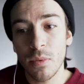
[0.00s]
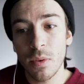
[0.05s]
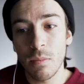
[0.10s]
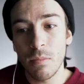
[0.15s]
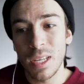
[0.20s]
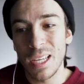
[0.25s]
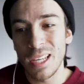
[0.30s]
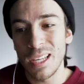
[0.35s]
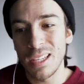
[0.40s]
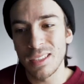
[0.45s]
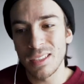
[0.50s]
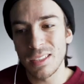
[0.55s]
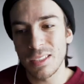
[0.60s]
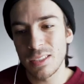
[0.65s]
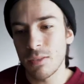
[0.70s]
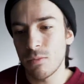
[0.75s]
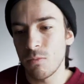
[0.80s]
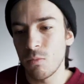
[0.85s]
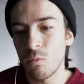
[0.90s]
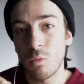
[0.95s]
from
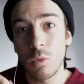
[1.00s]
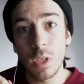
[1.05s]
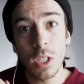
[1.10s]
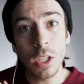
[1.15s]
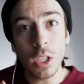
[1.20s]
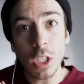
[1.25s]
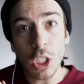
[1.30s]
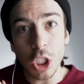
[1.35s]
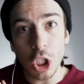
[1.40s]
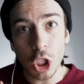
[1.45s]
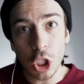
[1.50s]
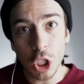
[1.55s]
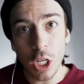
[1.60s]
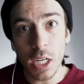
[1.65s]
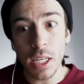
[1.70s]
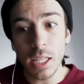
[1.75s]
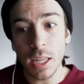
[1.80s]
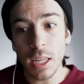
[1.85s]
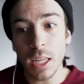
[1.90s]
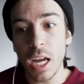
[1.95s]
his really
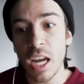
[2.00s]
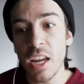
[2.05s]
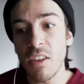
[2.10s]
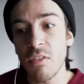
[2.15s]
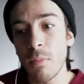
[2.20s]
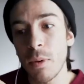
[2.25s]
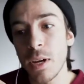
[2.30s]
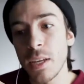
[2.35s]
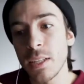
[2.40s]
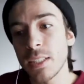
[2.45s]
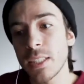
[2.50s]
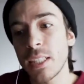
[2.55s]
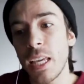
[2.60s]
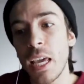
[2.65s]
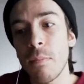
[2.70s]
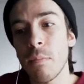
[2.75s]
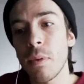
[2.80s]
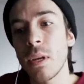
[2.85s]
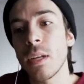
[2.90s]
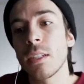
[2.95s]
shitty life by
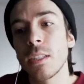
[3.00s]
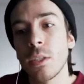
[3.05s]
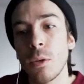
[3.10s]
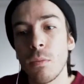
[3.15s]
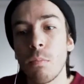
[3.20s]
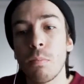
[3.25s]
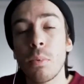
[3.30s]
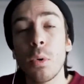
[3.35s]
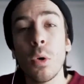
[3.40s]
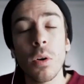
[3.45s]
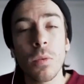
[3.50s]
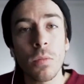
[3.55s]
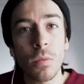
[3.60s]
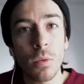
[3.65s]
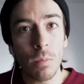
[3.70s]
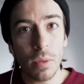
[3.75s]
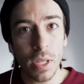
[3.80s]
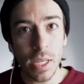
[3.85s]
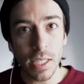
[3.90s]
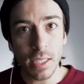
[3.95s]
escaping to beautiful
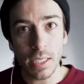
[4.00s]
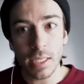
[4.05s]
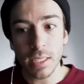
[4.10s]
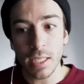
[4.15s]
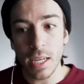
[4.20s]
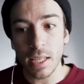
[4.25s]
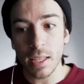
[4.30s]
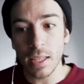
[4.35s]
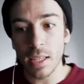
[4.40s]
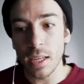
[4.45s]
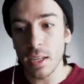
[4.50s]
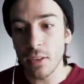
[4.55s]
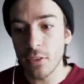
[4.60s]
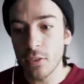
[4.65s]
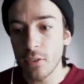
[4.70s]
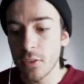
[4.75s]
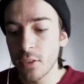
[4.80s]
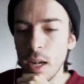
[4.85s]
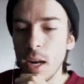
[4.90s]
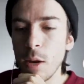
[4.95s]
places like
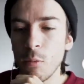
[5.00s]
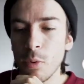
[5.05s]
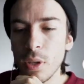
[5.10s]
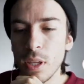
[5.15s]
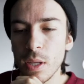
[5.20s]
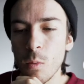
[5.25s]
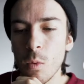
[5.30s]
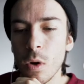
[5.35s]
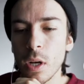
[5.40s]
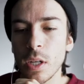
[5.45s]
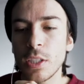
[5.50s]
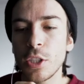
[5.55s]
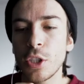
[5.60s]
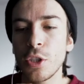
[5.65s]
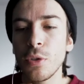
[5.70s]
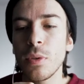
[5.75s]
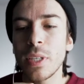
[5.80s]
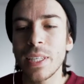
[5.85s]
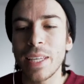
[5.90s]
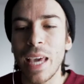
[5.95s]
this. And I really wanted
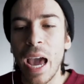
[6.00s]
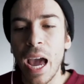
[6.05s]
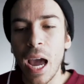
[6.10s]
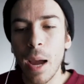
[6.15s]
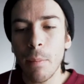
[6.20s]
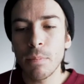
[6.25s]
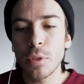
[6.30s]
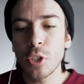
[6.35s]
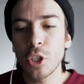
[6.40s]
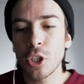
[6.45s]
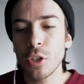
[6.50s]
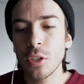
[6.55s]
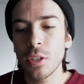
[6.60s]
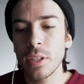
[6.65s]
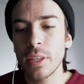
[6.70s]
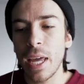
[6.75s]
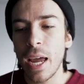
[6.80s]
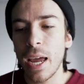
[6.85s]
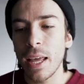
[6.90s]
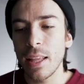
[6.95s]
to capture
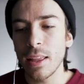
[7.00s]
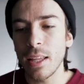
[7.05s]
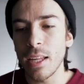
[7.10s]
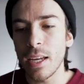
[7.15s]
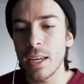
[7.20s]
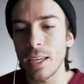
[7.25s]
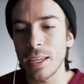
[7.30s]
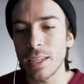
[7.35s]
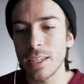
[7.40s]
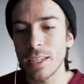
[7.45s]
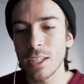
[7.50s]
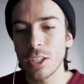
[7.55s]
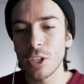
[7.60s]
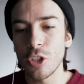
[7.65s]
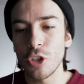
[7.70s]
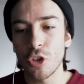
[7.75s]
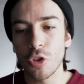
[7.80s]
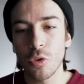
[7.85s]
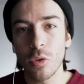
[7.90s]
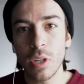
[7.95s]
that, like,
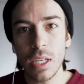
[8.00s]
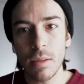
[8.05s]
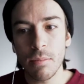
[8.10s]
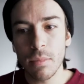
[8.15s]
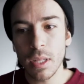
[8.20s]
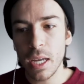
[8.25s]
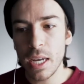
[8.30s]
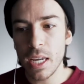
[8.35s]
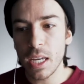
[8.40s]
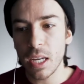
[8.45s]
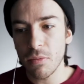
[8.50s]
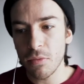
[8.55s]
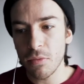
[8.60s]
dreamlike